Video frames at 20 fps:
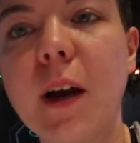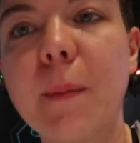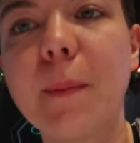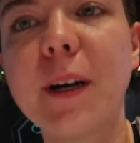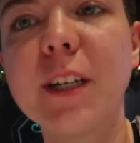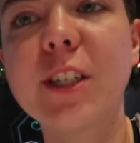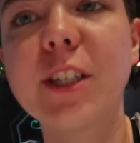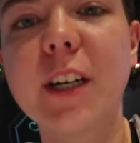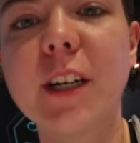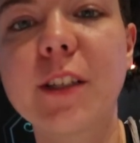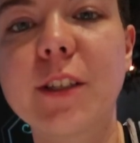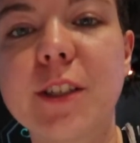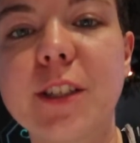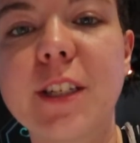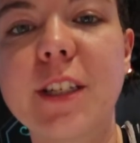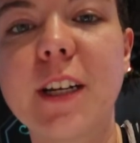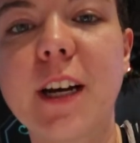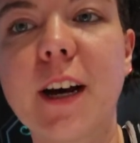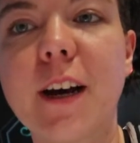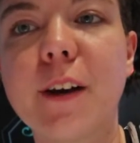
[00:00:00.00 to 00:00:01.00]
bunch of other
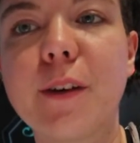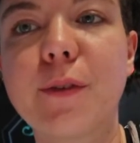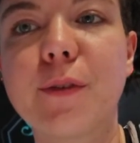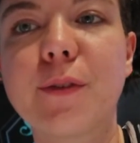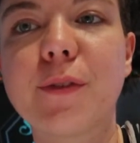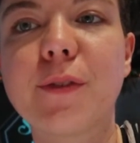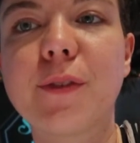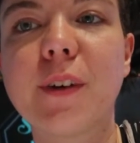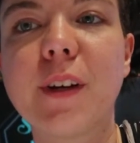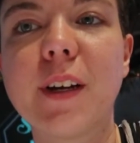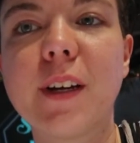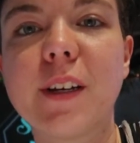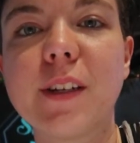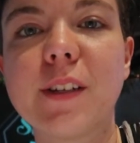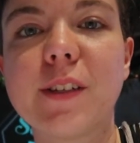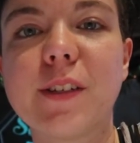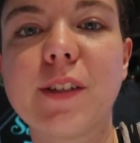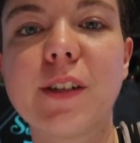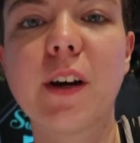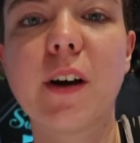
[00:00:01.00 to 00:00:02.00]
stuff.
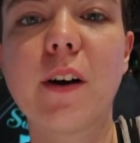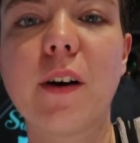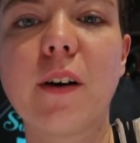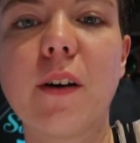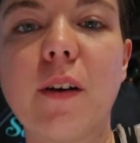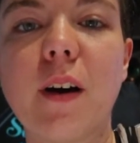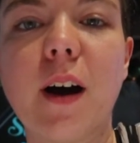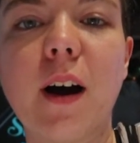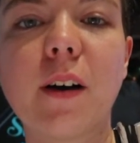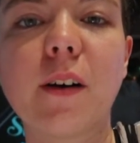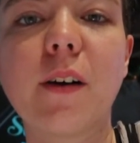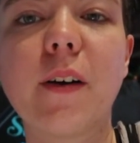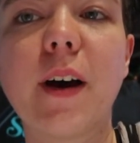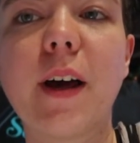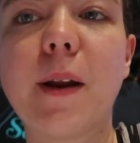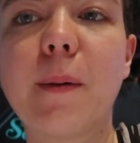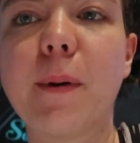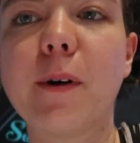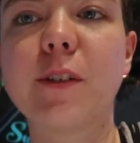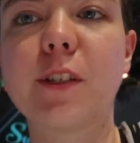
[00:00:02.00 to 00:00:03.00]
So I'll go
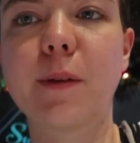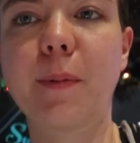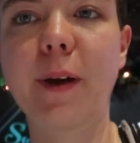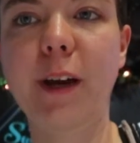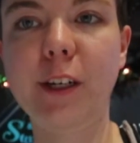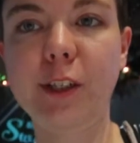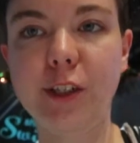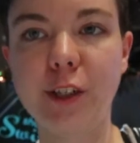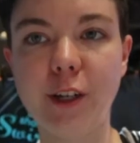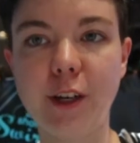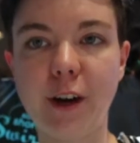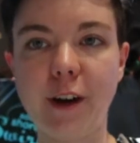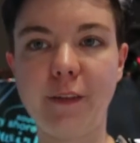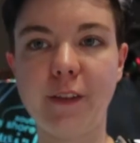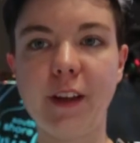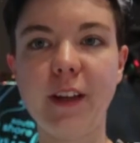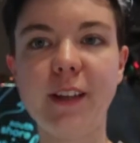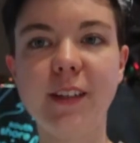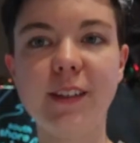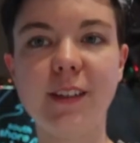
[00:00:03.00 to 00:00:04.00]
ahead and post a picture of
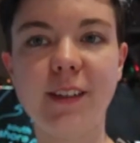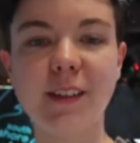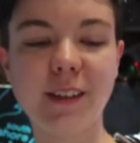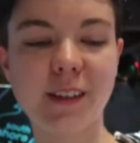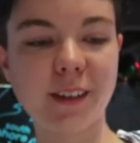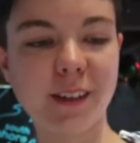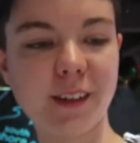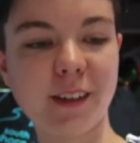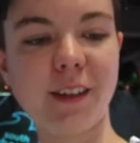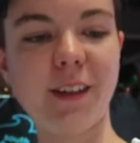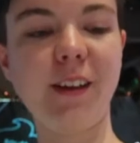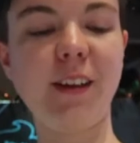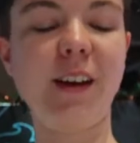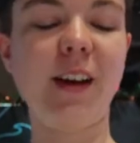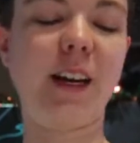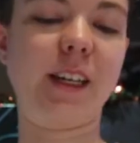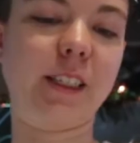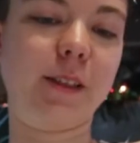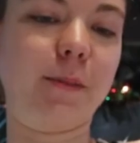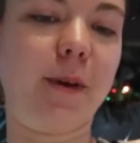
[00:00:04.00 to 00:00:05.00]
it.
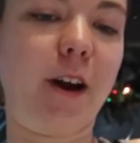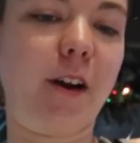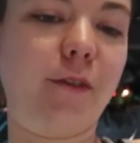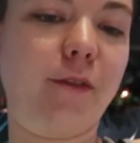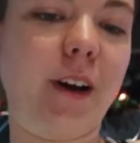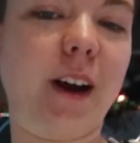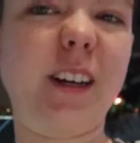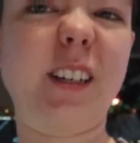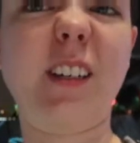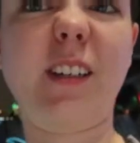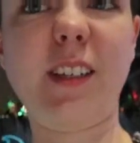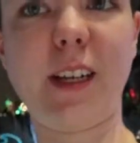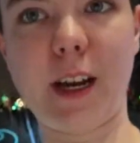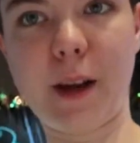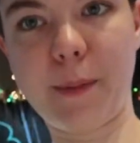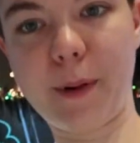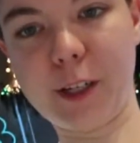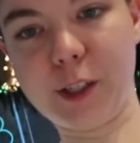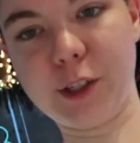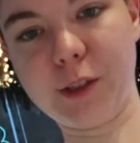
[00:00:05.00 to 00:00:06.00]
As a matter of fact, I'll take
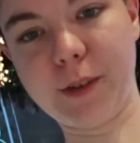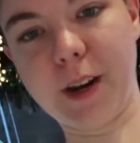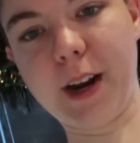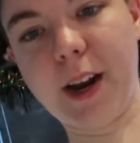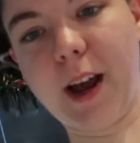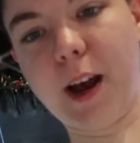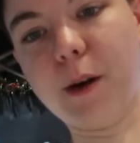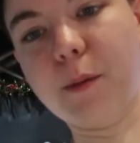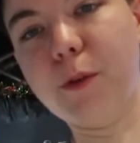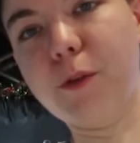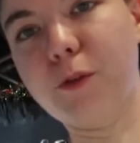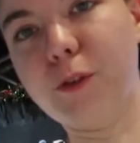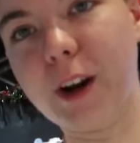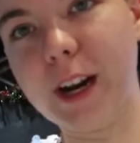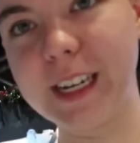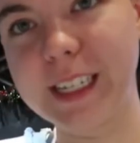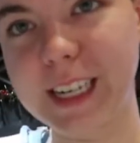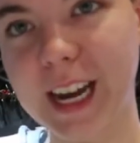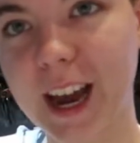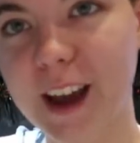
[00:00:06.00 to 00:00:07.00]
a picture right now before
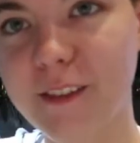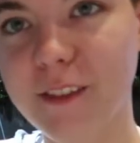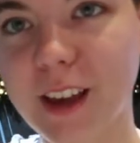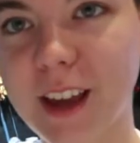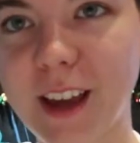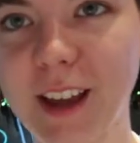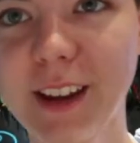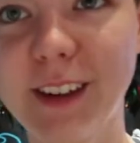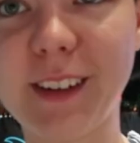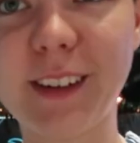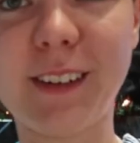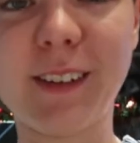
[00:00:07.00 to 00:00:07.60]
I dive in.